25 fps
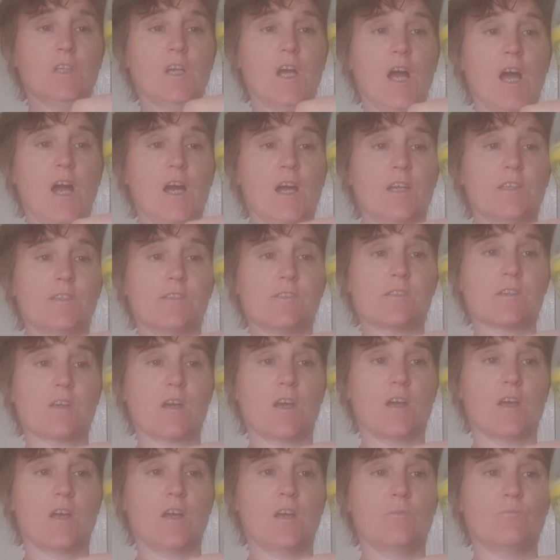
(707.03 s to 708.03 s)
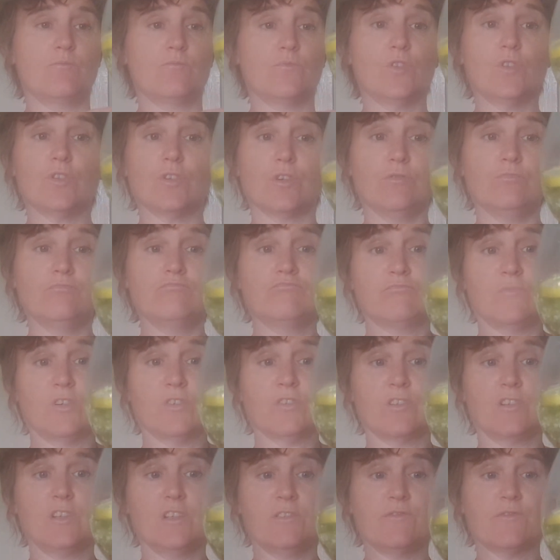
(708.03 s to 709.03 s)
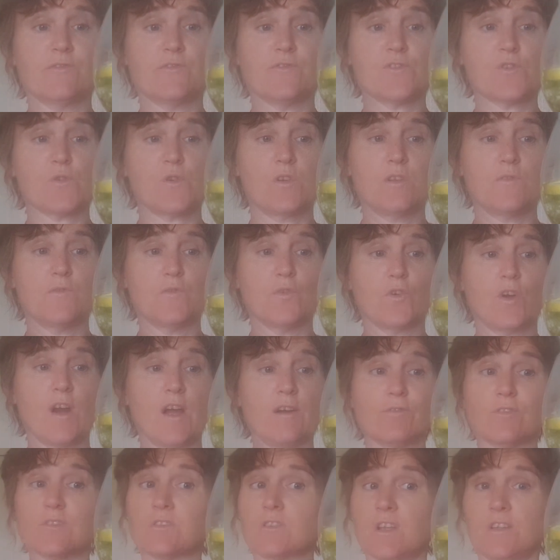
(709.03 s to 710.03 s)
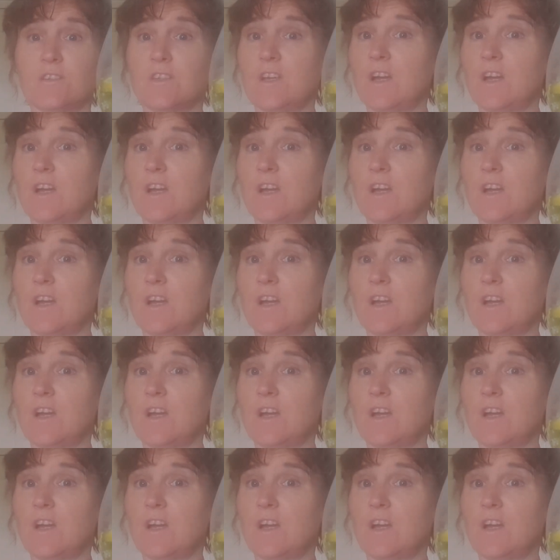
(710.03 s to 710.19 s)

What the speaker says: and I'm going to leave it for 24 hours, and